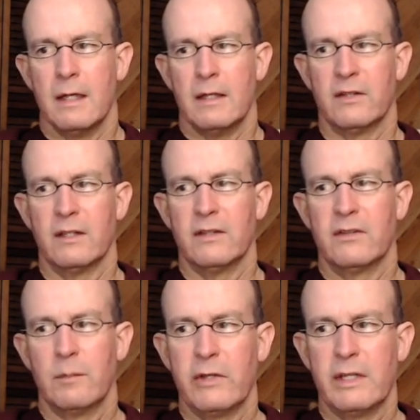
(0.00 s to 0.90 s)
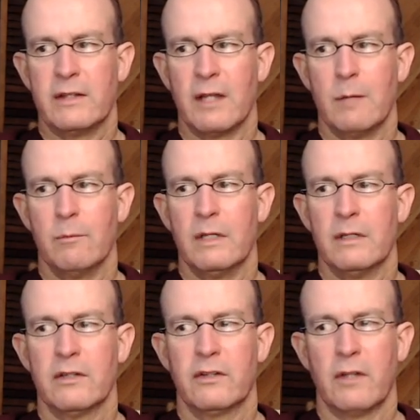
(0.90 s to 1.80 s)
Since simulated time
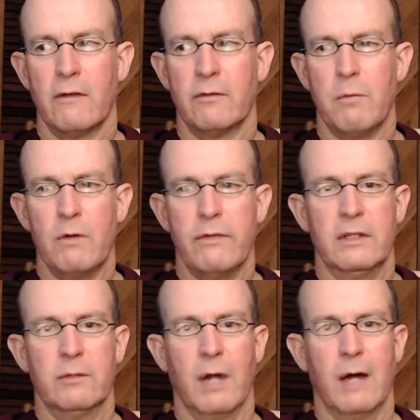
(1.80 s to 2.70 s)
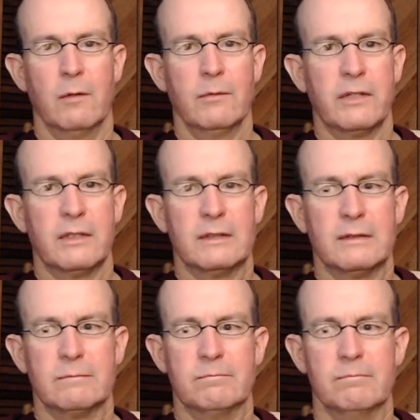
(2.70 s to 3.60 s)
solves both these problems,
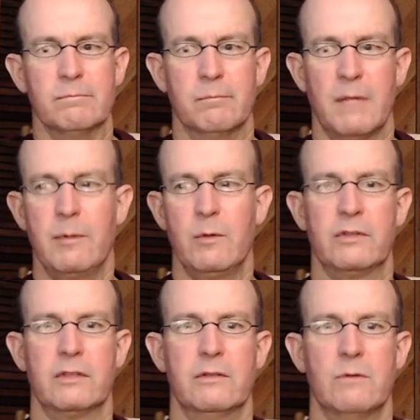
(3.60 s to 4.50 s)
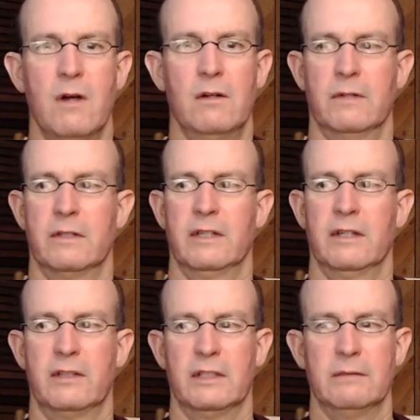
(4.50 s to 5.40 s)
maybe we should do all of our
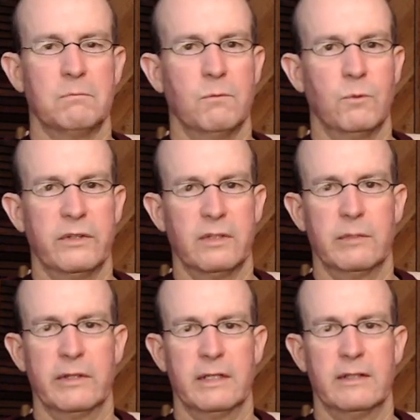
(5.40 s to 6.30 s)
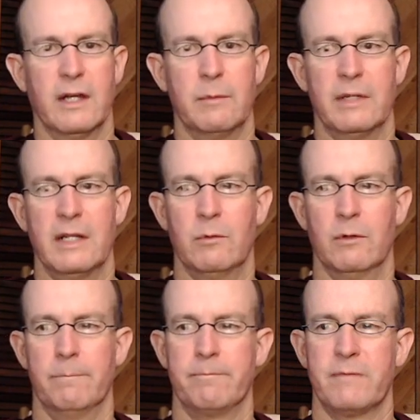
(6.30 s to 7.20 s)
testing with simulated time
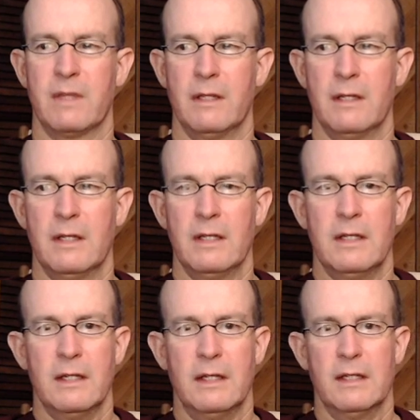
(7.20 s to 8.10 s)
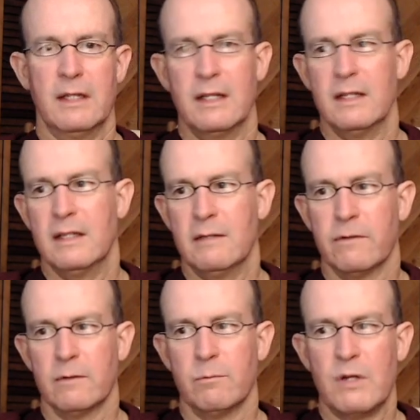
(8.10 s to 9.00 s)
enabled. And indeed,
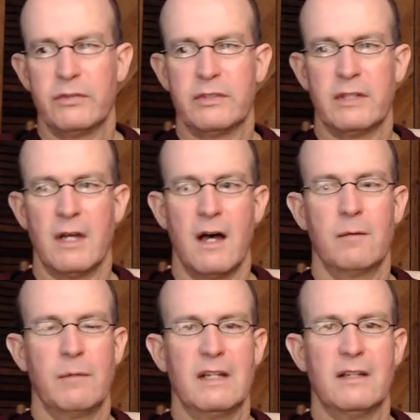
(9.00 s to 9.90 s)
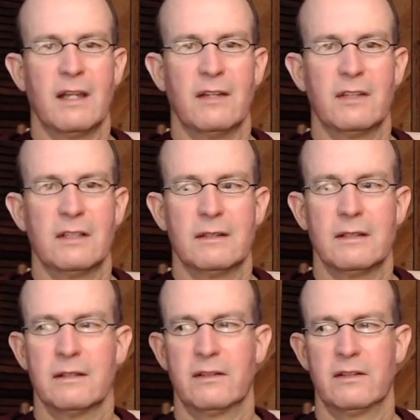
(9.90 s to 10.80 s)
for most automated testing,
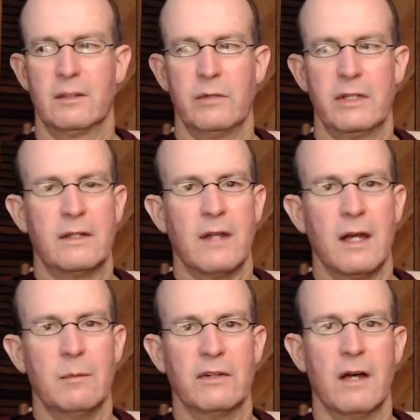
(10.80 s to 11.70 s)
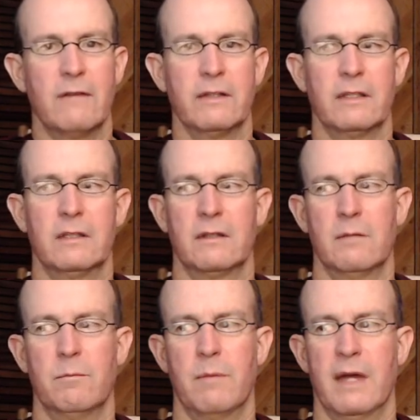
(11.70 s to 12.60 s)
simulated time is often
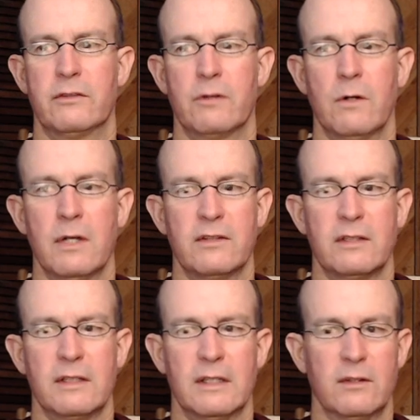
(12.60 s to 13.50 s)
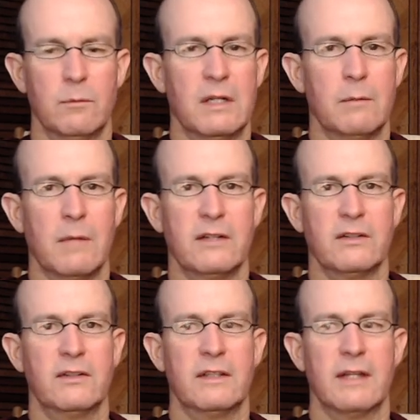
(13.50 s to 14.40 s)
the best choice, as it
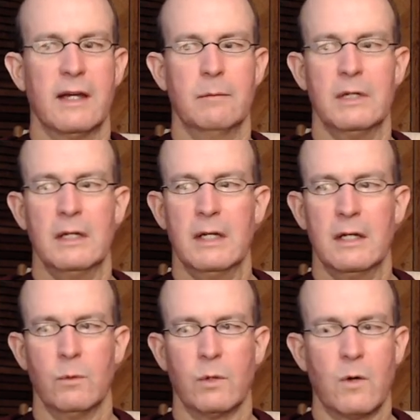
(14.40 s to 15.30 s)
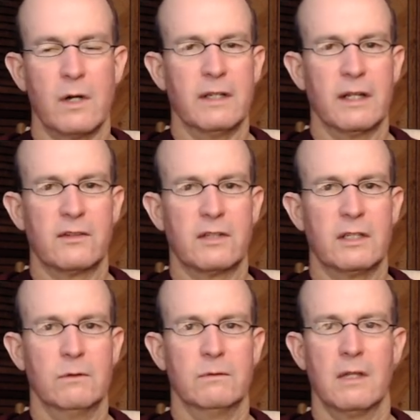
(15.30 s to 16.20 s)
minimizes the time required to
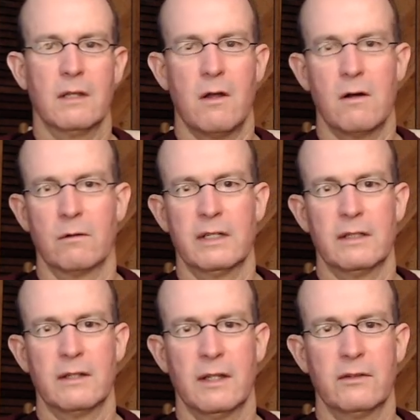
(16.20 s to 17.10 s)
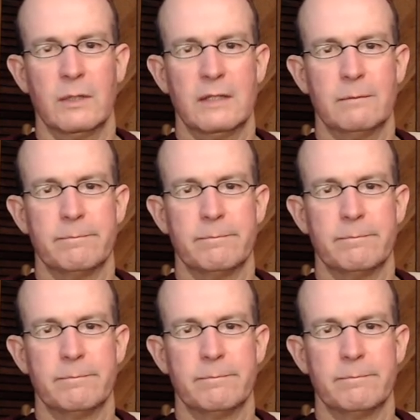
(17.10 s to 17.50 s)
execute a long-running test suite.